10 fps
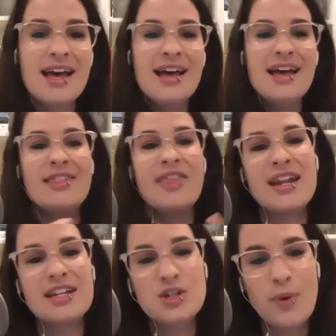
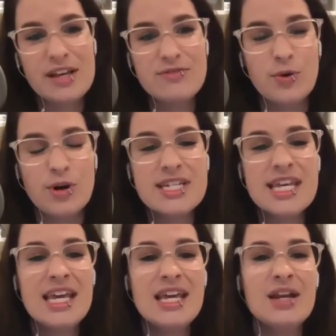Then in
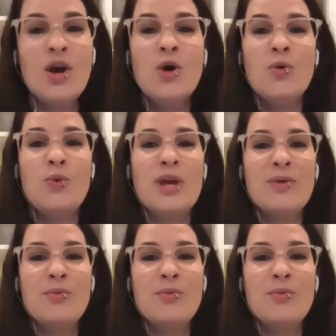2014, we